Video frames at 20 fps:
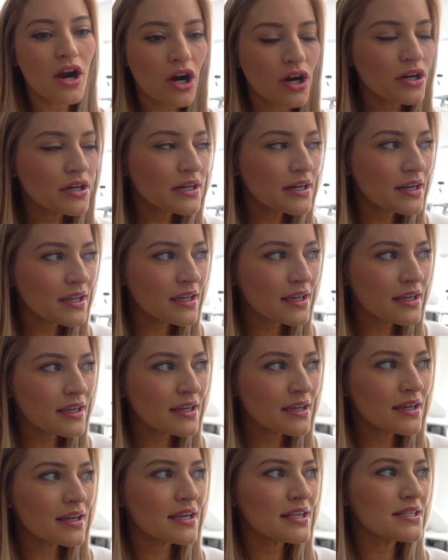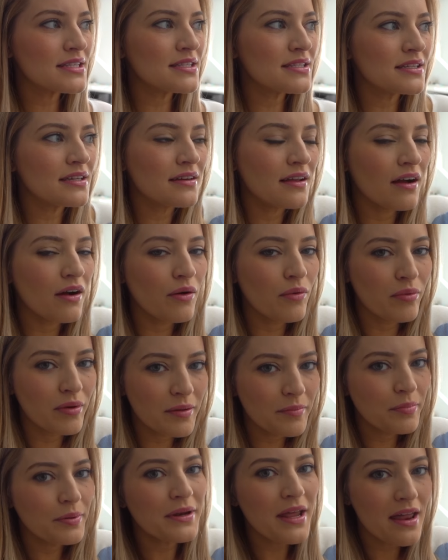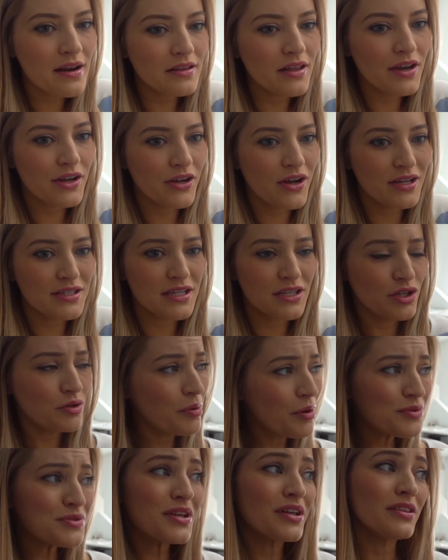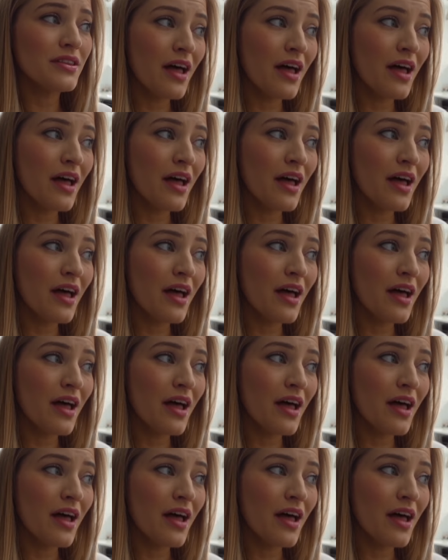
hurry because, exactly. you know, we put out a lot of content. You post a